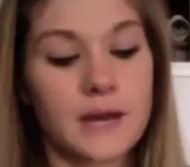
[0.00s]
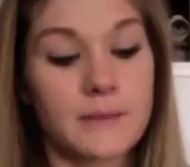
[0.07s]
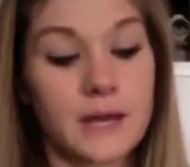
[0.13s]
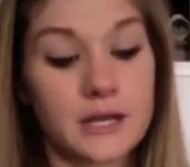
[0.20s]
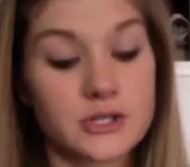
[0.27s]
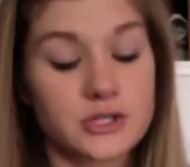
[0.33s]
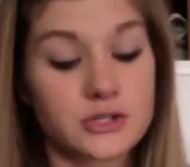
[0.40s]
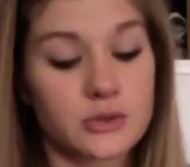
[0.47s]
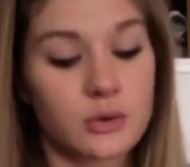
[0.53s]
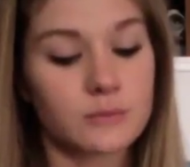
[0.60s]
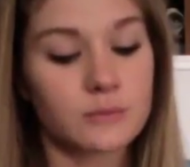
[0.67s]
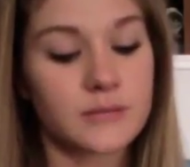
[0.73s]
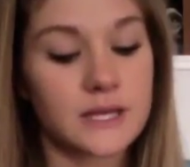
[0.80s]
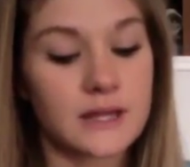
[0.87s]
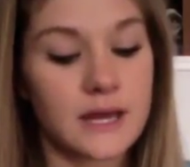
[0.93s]
manager told
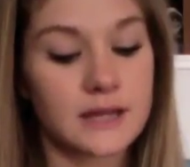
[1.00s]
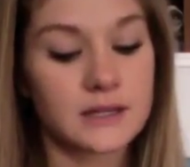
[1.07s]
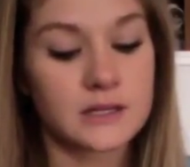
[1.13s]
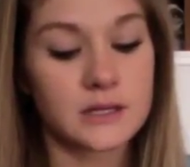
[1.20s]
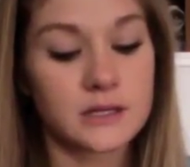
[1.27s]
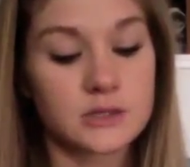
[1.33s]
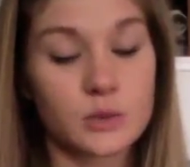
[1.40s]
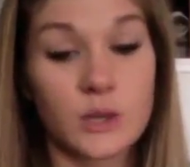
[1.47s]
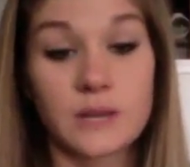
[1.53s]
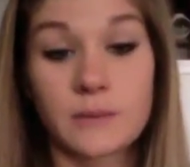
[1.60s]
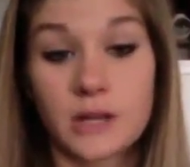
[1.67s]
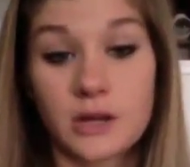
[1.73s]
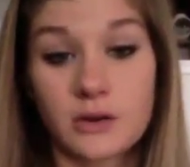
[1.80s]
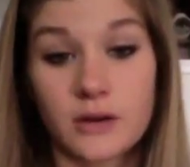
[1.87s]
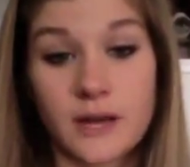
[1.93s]
me that the 20
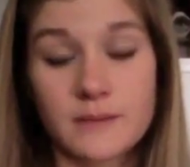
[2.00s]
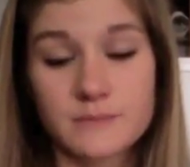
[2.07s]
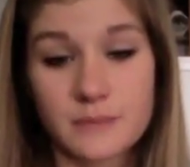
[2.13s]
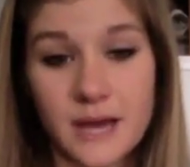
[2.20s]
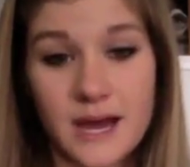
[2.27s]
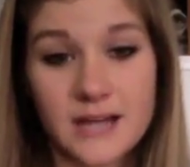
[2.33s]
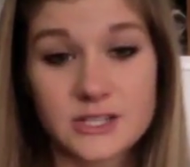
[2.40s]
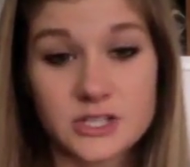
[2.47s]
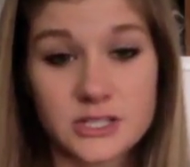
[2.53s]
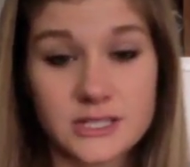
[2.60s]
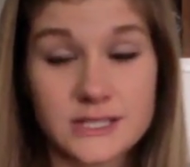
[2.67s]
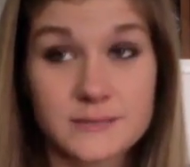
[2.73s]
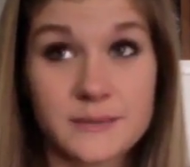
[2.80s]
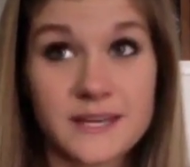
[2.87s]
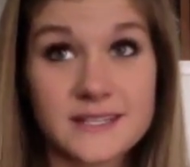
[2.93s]
milligram patch
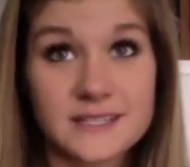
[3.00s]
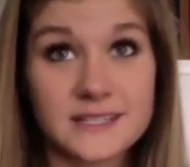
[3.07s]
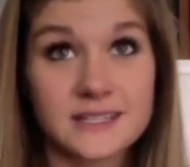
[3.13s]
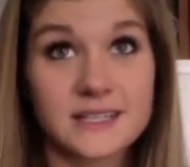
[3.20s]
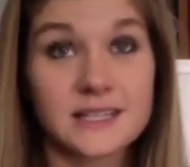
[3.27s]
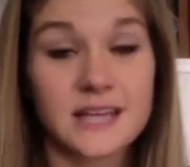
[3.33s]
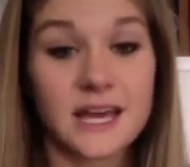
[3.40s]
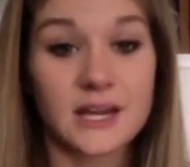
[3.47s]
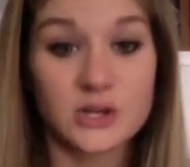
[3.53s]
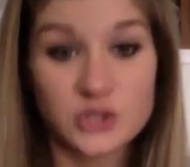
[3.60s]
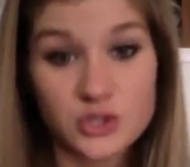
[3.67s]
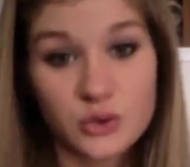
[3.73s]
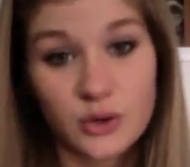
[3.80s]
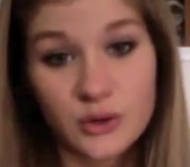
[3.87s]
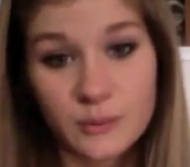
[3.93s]
is basically like
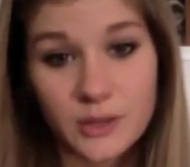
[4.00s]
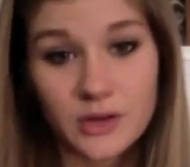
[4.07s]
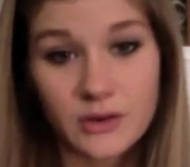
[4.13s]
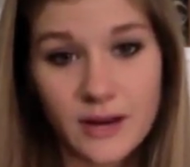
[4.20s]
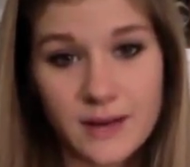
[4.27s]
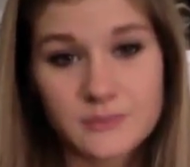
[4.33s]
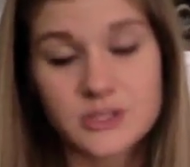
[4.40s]
200 milligrams.